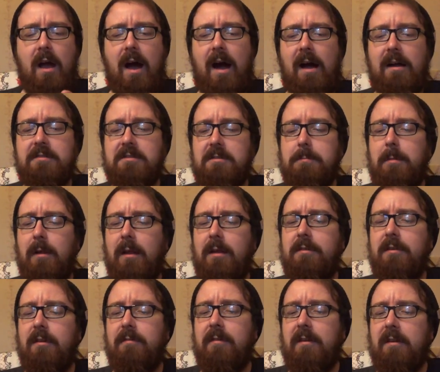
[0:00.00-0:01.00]
as a blend
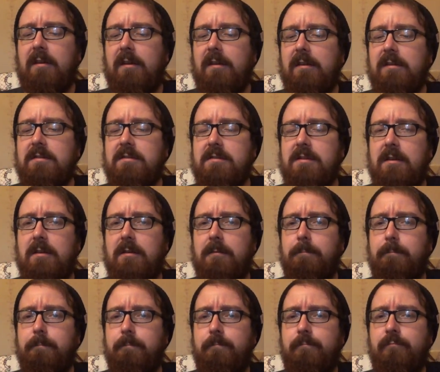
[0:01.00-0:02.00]
I think it's
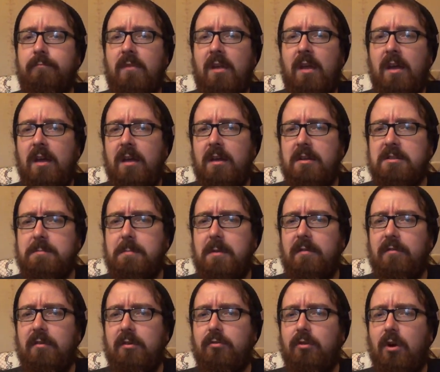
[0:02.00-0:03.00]
um, it's a bit
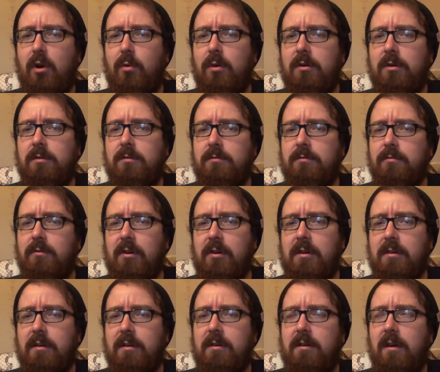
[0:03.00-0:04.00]
of a grower
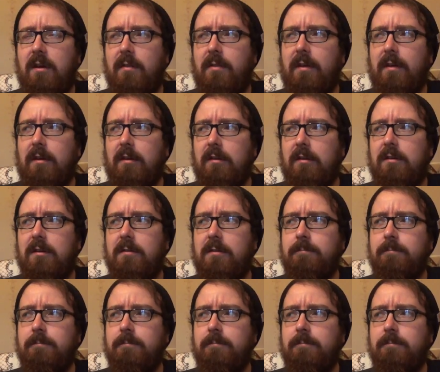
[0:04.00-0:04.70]
really I think